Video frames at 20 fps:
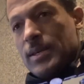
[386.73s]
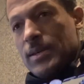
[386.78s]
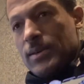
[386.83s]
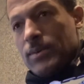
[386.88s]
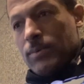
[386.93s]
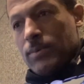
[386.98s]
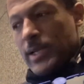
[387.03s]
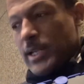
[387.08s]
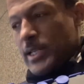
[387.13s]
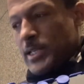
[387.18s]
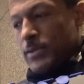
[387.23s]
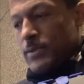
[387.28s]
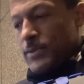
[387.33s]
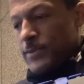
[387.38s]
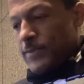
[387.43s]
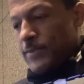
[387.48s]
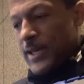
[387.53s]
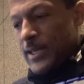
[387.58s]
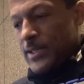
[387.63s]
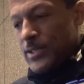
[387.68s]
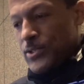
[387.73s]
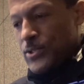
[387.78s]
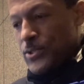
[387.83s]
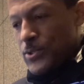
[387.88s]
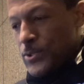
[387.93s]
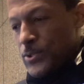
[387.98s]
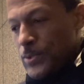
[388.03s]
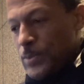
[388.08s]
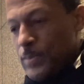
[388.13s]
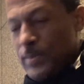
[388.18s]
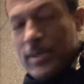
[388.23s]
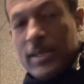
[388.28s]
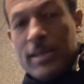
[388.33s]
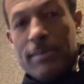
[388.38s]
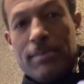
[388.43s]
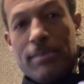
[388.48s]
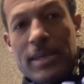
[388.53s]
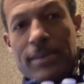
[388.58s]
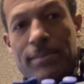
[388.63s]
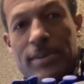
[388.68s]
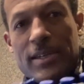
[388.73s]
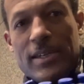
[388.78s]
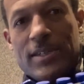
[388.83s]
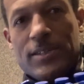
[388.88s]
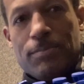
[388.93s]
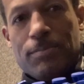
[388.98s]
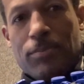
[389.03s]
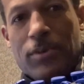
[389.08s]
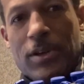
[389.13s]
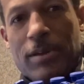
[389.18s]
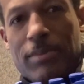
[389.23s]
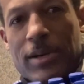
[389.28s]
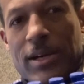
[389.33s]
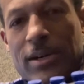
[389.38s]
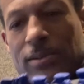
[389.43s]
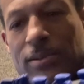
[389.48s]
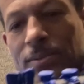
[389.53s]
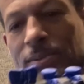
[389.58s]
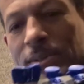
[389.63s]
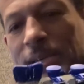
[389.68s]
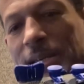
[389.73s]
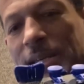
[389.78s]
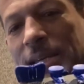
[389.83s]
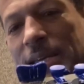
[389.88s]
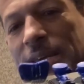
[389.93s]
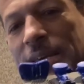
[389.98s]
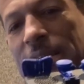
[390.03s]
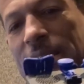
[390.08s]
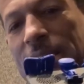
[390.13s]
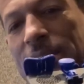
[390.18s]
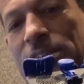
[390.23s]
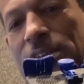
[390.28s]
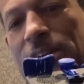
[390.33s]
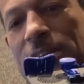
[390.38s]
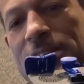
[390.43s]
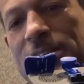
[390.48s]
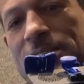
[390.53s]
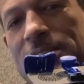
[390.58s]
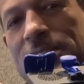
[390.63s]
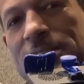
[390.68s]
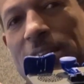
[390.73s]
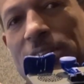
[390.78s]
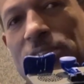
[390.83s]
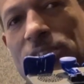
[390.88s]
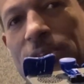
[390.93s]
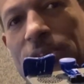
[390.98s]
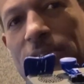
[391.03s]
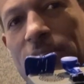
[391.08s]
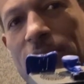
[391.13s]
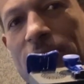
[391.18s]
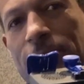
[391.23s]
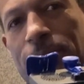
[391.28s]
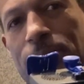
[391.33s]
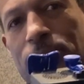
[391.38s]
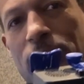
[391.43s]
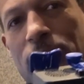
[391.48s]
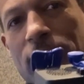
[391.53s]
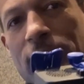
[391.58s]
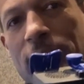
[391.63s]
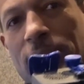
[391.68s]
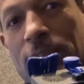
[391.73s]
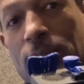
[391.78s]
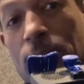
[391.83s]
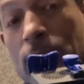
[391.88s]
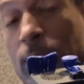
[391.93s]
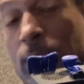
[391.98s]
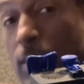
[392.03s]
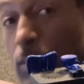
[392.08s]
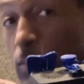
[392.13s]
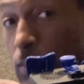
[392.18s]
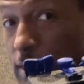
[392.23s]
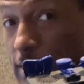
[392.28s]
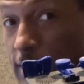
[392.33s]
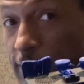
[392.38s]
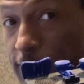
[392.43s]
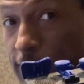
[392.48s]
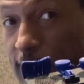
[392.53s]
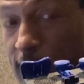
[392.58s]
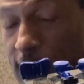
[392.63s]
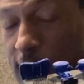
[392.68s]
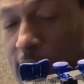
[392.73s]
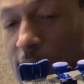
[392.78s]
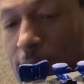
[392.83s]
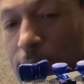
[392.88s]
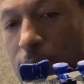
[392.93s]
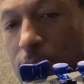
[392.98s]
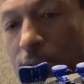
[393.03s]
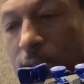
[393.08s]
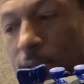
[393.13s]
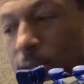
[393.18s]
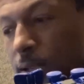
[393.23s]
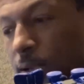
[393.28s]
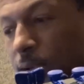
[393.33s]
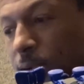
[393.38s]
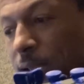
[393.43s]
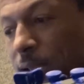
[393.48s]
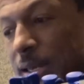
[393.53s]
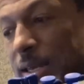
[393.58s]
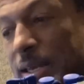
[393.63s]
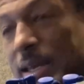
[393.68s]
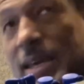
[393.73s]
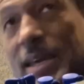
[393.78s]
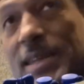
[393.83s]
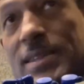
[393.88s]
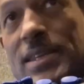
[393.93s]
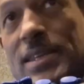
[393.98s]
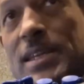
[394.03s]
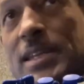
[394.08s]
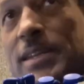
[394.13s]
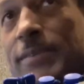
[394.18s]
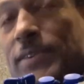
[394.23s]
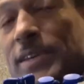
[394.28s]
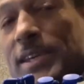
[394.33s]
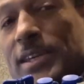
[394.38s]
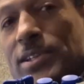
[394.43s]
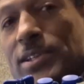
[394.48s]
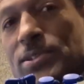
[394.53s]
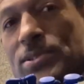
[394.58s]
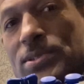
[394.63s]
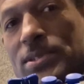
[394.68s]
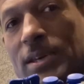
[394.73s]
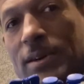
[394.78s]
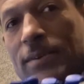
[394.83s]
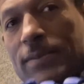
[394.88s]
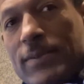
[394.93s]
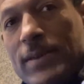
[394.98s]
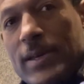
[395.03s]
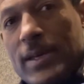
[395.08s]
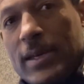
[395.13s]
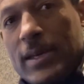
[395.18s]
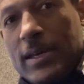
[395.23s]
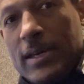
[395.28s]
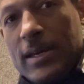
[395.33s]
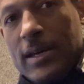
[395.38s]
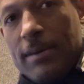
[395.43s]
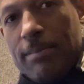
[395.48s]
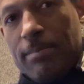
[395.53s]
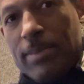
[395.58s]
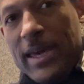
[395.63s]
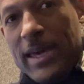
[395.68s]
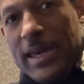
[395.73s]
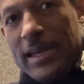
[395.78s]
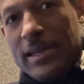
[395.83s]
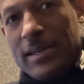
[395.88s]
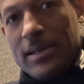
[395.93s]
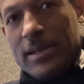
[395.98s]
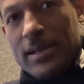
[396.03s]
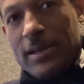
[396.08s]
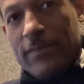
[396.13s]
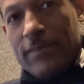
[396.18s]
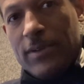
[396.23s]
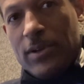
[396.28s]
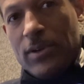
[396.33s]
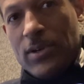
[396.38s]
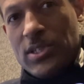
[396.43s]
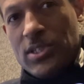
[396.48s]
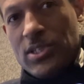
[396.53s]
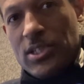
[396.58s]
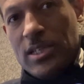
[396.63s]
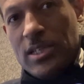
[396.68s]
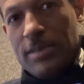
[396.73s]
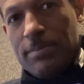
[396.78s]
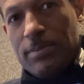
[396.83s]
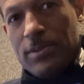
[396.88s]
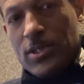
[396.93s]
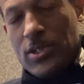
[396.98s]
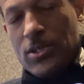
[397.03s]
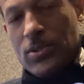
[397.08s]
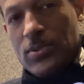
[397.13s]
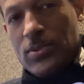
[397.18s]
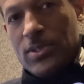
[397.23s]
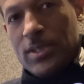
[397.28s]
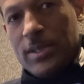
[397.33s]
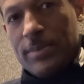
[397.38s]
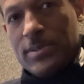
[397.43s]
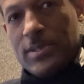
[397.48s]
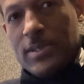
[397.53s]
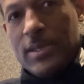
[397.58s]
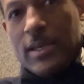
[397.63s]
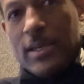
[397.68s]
What I did was find a tube and maybe a spray bottle and cut a section of it off, put it in there, one that fits, put it in there, and then if you get yourself a pack of very cheap Q-tips,